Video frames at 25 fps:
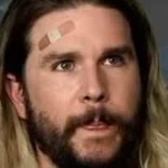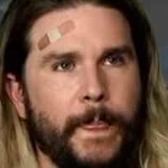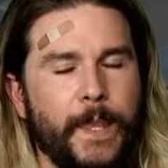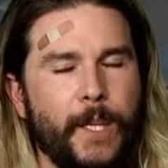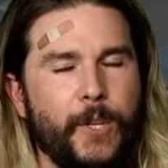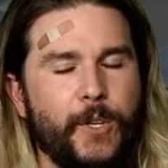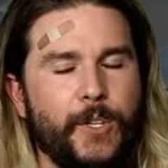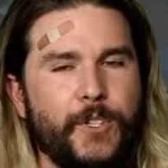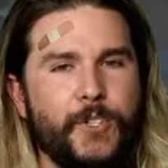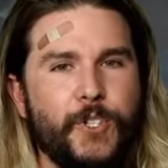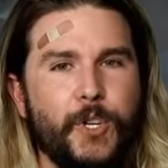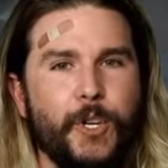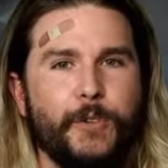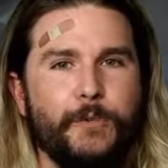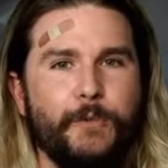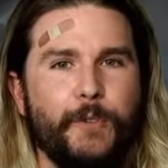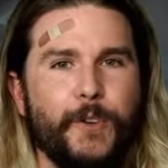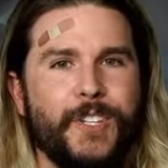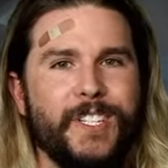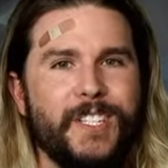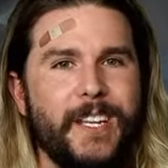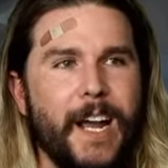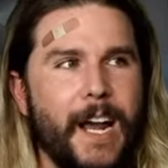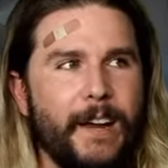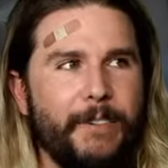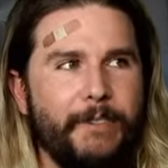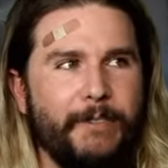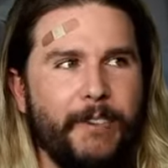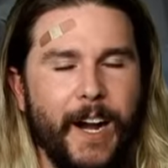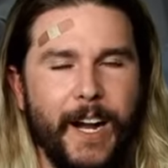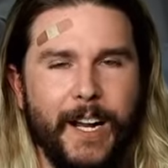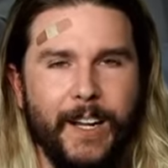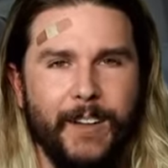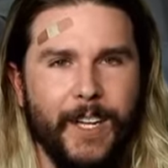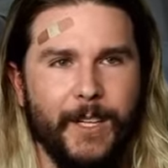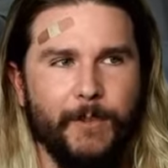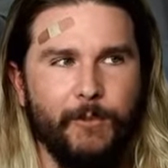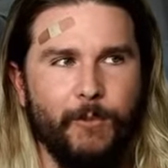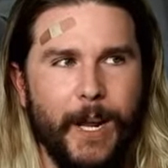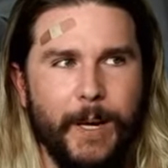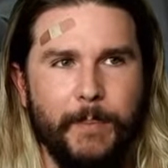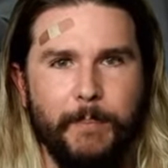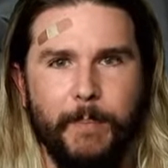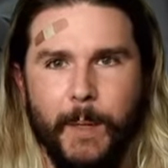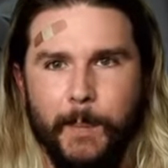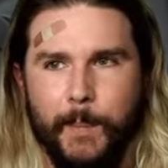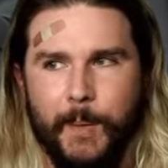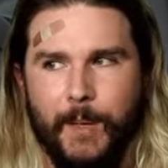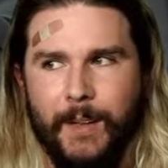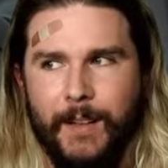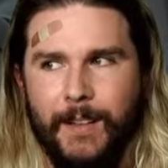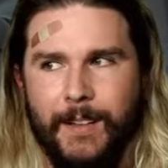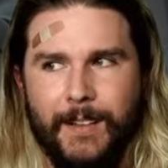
you can search for SciPhile on Redbubble.